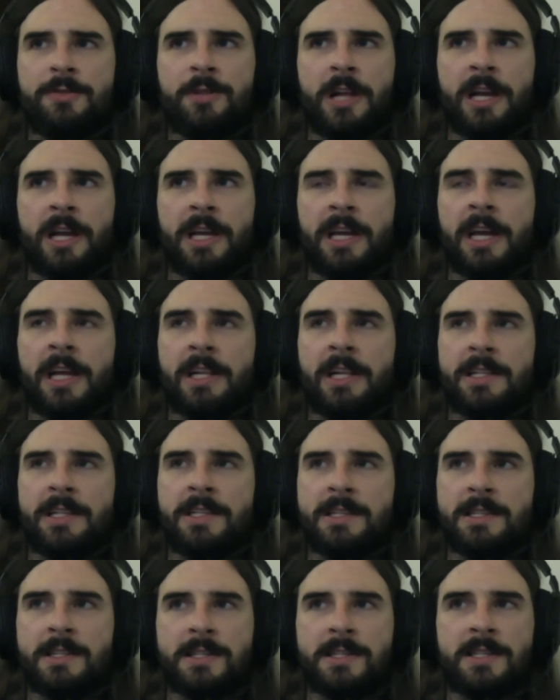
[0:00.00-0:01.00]
like Kelid
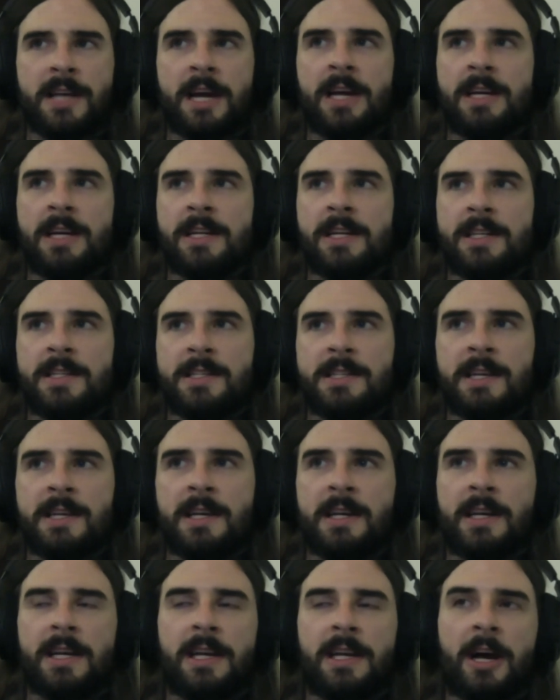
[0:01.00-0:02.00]
societies
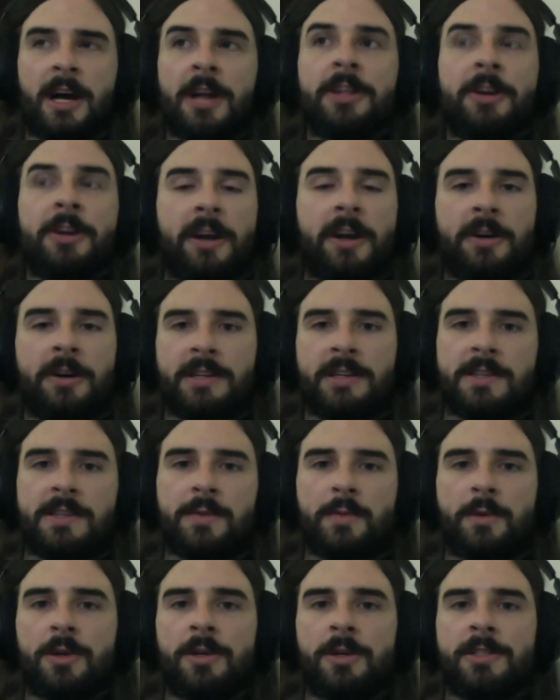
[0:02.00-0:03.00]
in other areas of
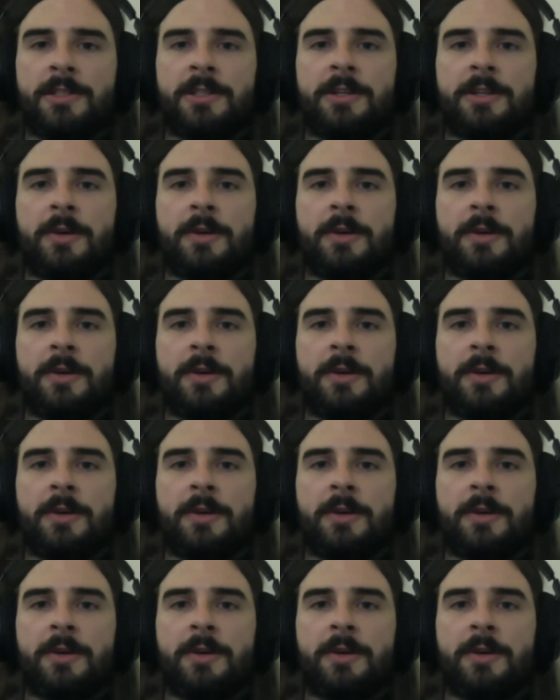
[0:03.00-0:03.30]
the world,